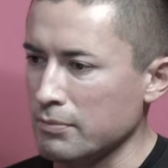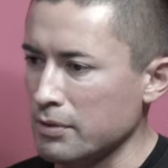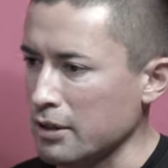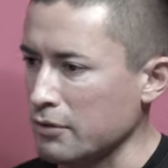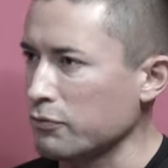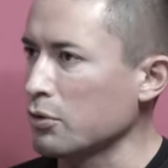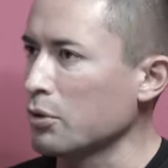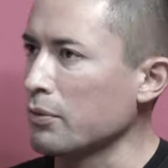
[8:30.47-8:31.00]

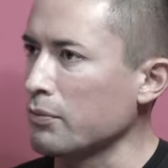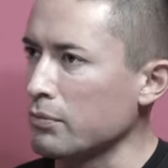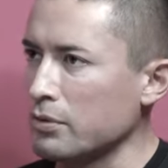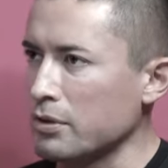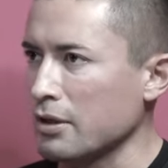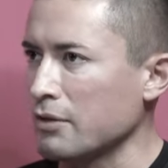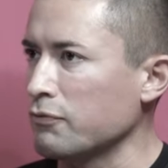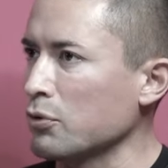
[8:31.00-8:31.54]
that flow
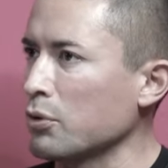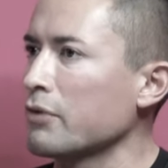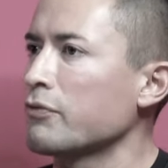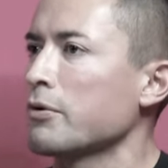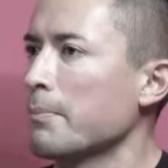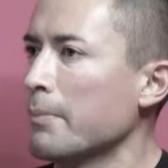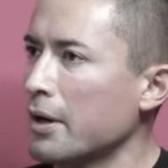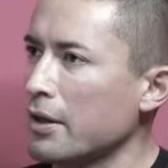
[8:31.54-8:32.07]
that flow
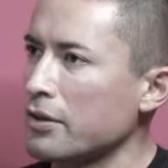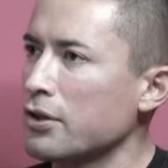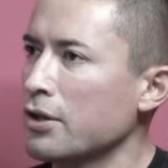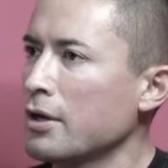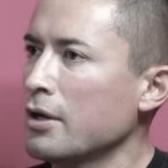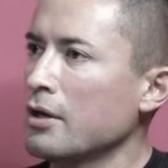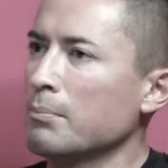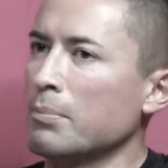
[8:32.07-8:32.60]
every month.
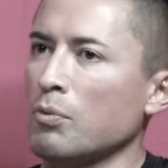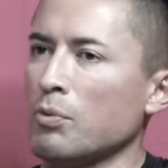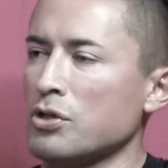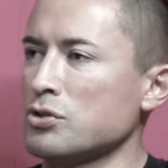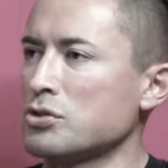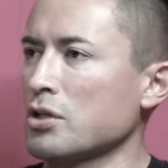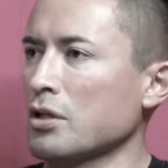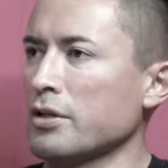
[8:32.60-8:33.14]
But when
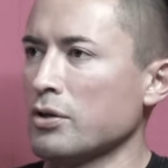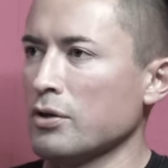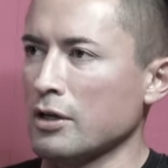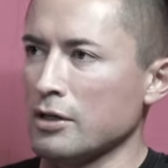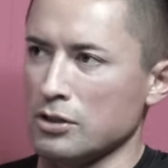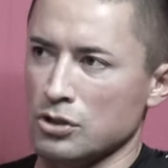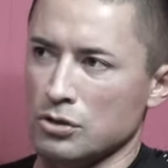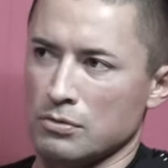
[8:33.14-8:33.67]
you sell it, you get a